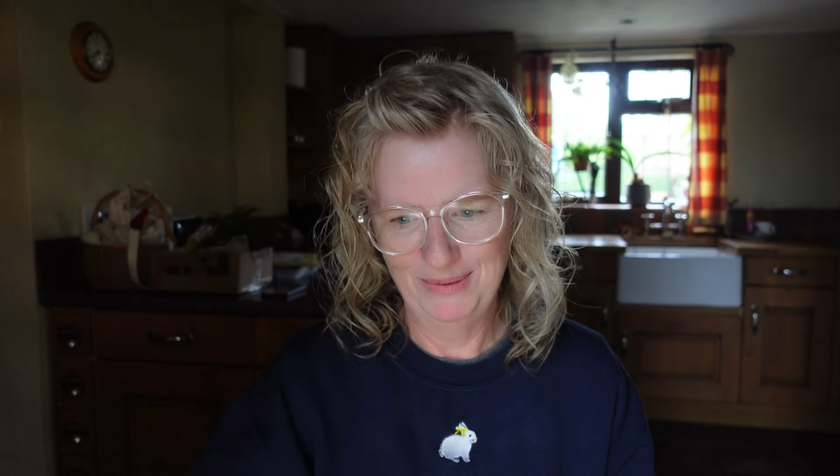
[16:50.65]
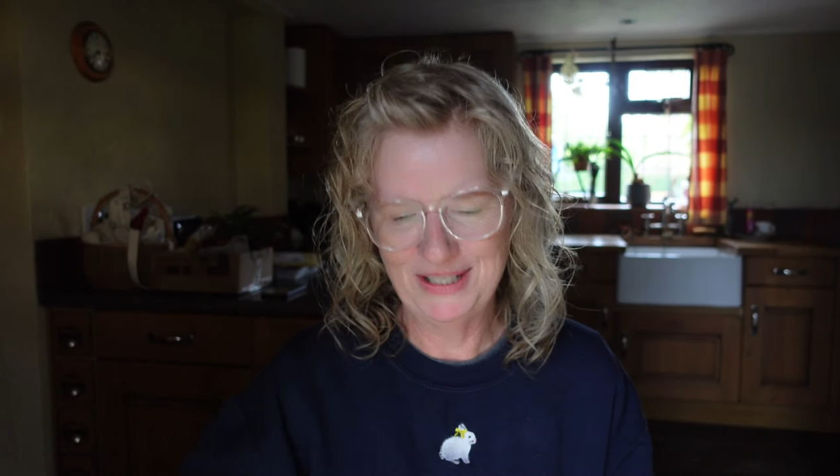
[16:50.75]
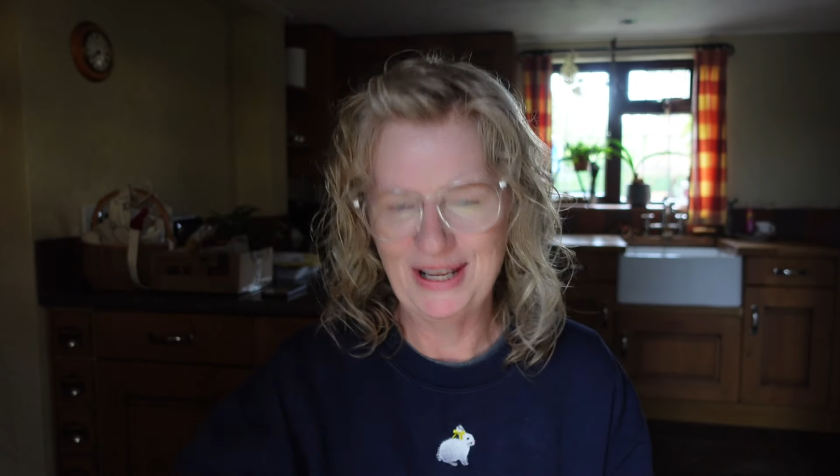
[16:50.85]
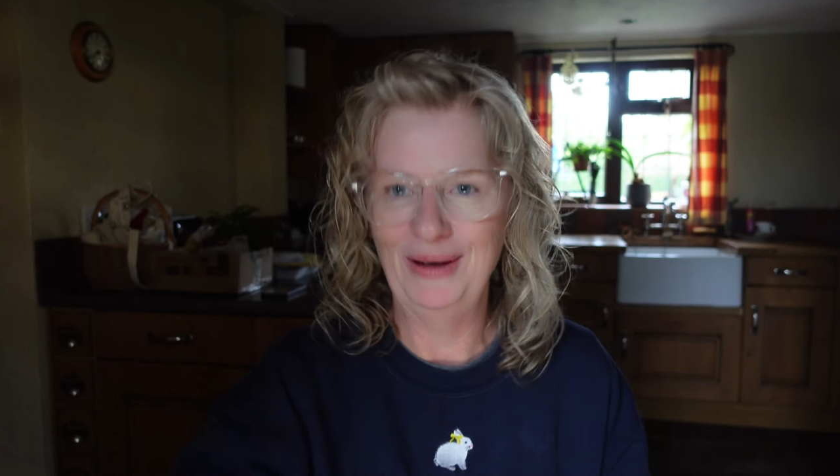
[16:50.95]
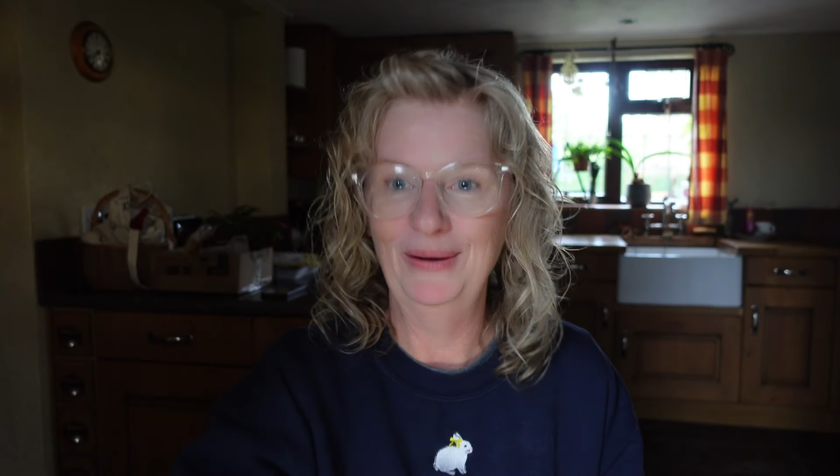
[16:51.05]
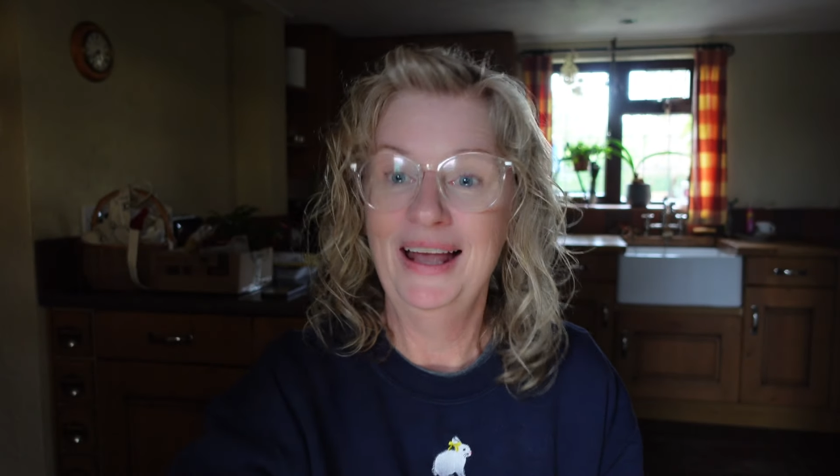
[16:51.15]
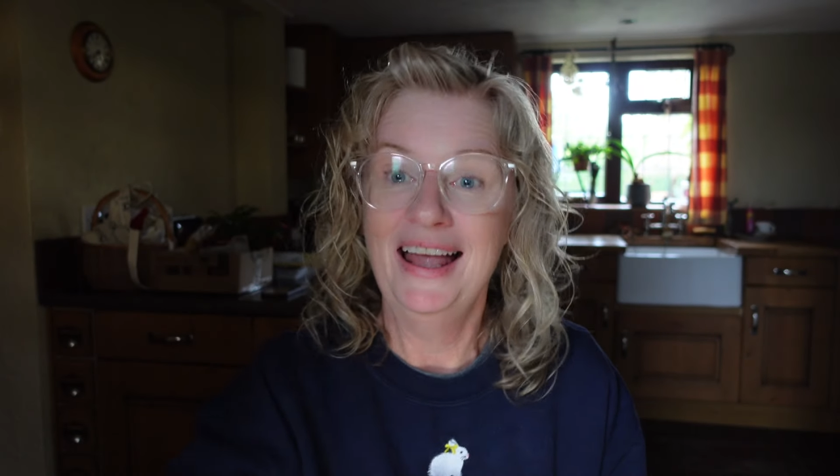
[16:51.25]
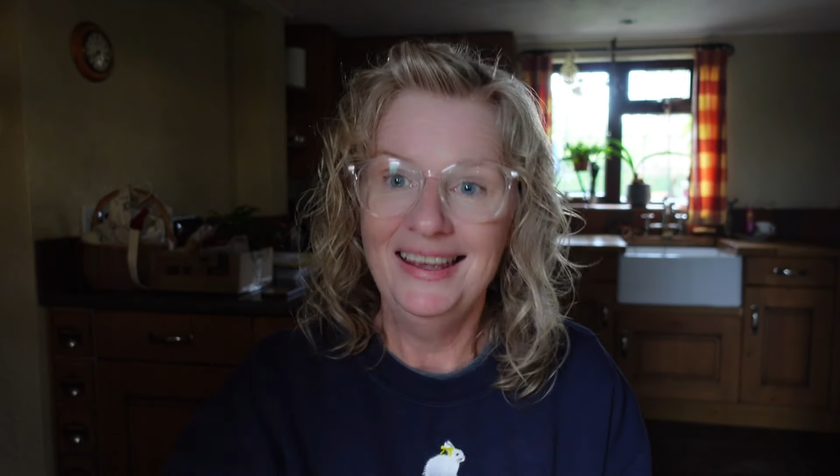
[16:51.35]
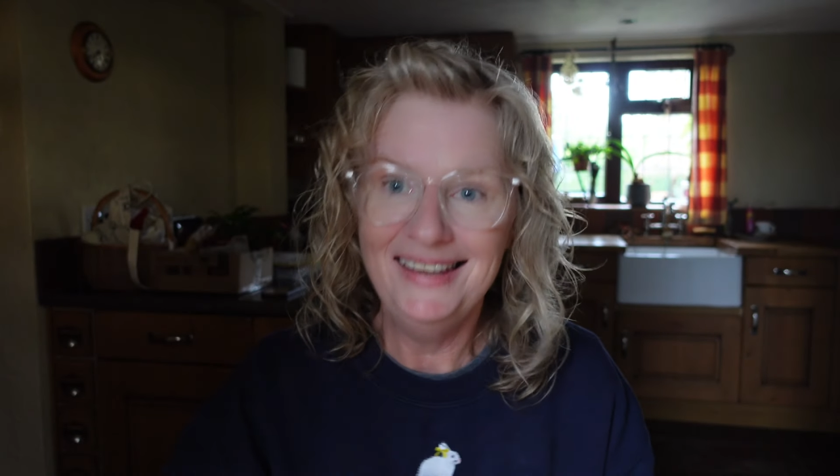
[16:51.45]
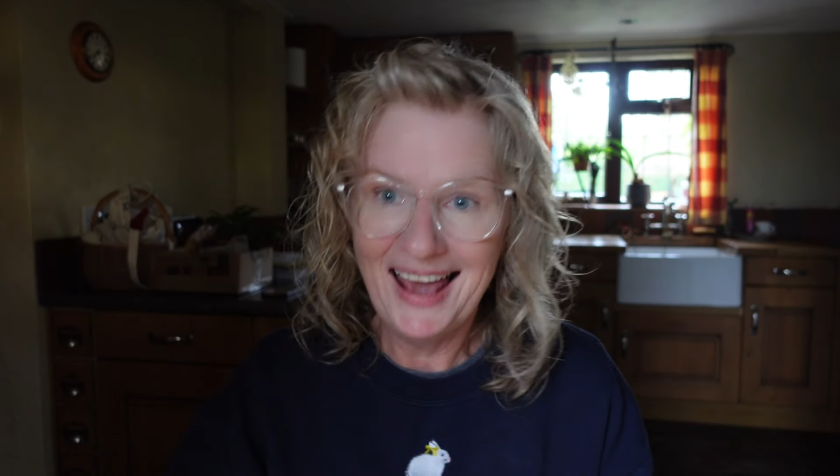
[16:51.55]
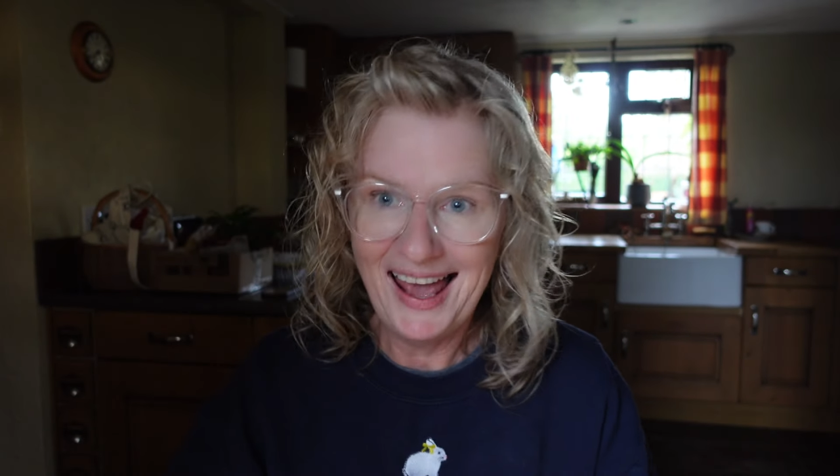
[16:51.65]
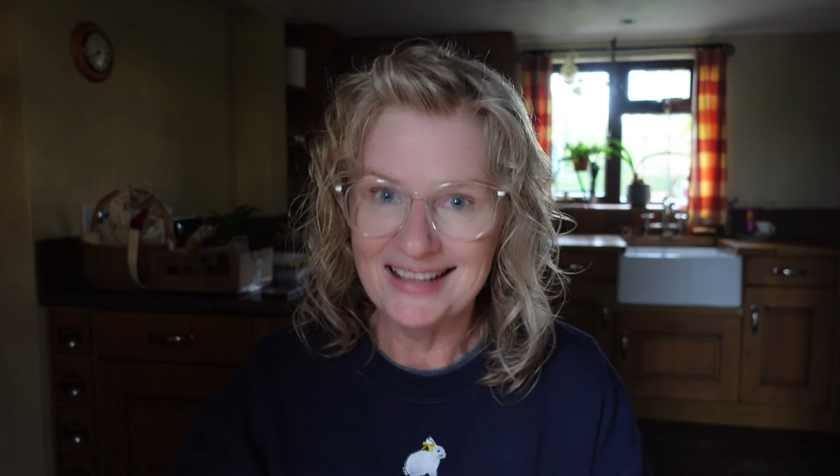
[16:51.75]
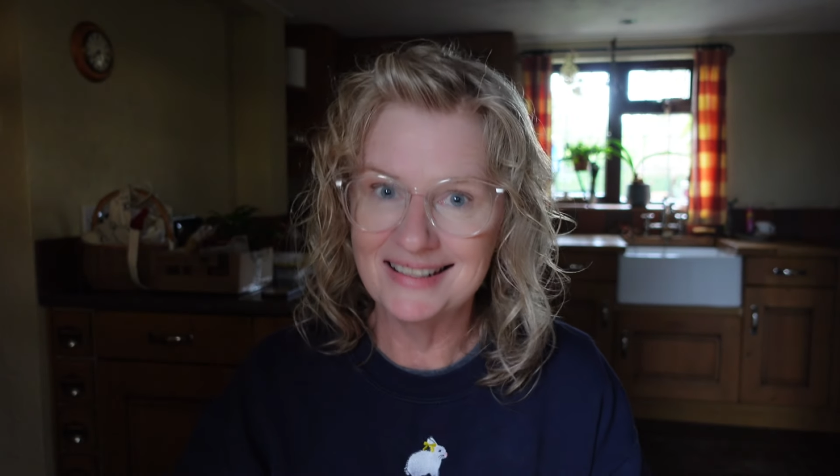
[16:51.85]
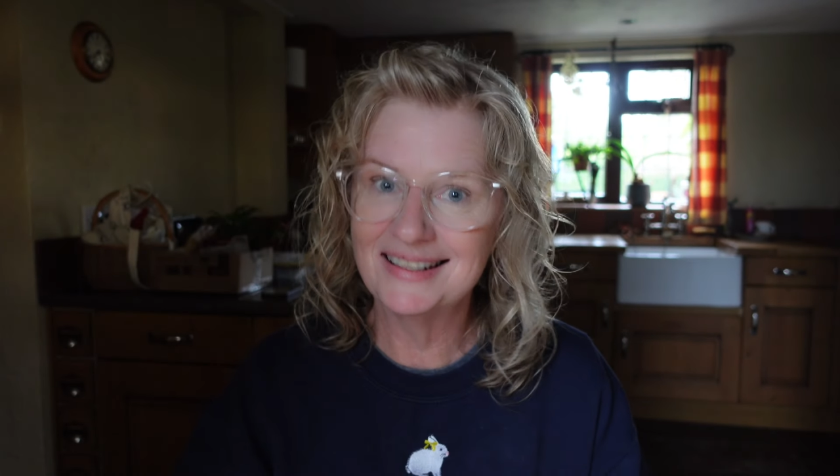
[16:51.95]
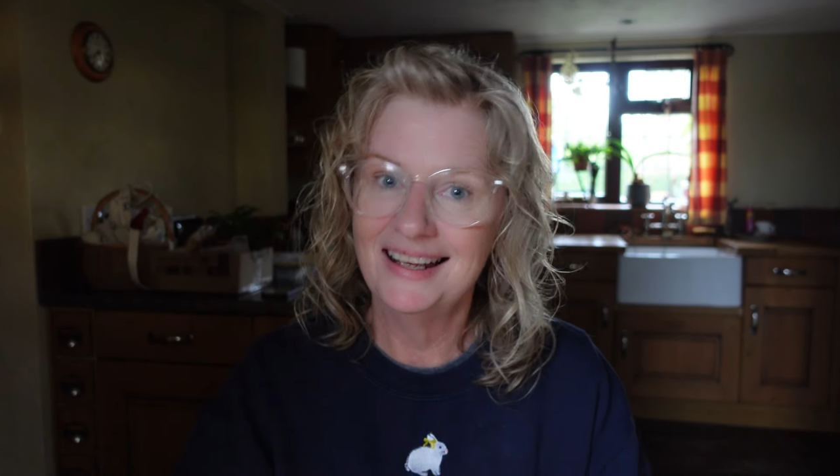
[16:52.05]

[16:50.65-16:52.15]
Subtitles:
So yes,